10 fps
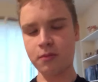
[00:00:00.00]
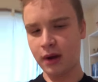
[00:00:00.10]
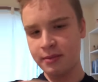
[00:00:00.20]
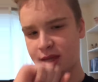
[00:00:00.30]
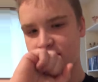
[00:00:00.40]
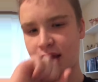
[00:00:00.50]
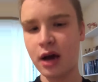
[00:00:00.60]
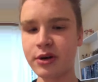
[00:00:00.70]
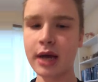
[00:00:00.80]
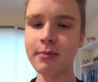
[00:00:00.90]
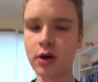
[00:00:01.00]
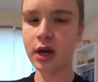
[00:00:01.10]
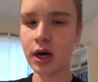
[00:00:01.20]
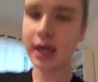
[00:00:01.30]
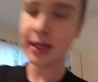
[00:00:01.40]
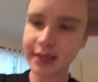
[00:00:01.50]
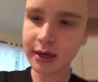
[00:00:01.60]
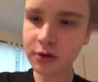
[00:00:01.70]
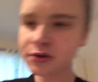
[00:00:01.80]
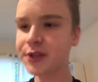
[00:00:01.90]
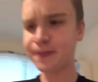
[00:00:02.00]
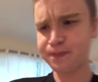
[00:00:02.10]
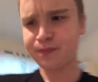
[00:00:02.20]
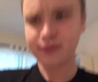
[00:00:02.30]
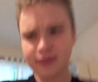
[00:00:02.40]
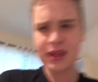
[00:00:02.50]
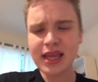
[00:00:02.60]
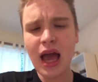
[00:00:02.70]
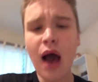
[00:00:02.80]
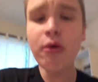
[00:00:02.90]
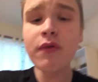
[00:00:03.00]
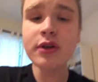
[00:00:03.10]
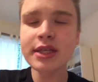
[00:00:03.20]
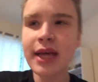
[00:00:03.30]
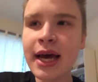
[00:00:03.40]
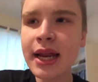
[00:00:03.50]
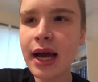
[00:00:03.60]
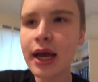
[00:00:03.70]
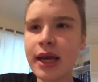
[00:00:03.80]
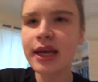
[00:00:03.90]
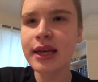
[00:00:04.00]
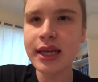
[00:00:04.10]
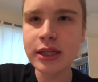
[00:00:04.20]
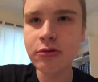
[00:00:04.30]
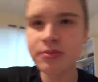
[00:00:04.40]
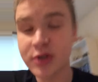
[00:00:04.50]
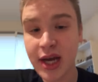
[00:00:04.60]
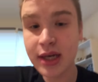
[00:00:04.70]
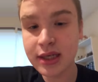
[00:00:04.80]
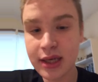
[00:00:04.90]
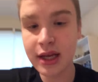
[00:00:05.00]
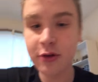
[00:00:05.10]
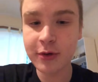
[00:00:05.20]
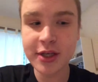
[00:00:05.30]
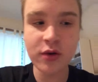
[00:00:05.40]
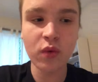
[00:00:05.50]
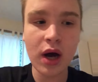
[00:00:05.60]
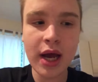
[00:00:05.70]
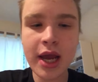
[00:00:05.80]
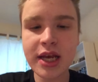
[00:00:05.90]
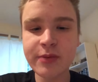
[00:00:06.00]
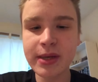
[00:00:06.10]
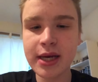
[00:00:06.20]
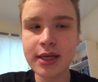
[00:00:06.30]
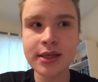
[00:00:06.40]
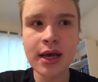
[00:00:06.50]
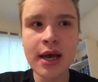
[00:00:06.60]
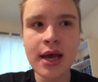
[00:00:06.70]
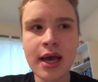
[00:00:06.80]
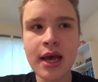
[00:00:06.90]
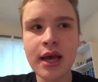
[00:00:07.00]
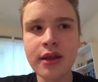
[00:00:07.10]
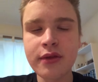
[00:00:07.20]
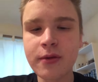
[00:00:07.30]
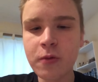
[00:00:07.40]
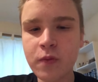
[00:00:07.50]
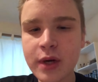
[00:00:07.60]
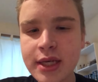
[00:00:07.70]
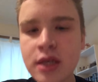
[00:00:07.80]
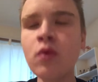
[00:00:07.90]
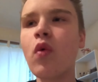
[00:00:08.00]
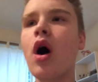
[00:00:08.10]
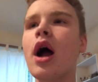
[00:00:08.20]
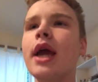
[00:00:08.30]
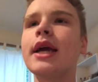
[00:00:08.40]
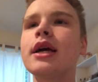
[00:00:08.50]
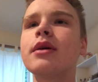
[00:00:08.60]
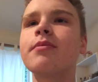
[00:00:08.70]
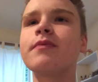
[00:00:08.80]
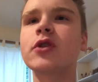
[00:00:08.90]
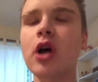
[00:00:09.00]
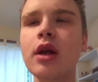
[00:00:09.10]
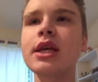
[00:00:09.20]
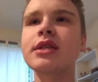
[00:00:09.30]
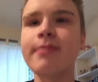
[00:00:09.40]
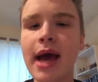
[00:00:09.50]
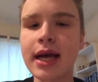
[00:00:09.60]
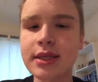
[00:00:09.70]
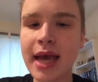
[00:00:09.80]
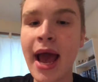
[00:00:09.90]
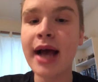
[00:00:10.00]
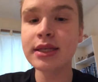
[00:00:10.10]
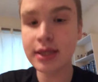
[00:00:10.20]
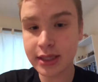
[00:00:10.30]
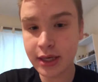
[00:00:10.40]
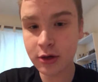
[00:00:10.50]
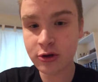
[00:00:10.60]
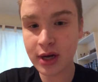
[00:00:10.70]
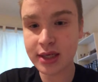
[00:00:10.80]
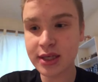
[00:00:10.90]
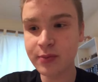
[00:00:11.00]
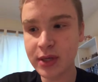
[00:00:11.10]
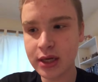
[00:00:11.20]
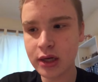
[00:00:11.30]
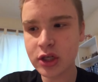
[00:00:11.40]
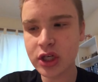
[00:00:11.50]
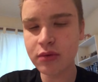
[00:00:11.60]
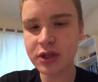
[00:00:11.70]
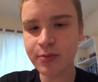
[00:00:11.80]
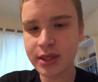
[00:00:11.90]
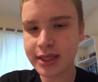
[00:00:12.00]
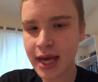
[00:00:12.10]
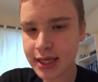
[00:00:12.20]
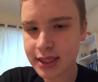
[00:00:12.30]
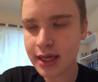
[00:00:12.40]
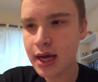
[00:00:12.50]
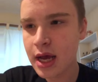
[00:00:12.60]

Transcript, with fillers: I mean, how Nightmarion had tentacles. However, to that I need to object, and the reason why is because the reason why Charlie's mask has the tear tracks is because she was possessed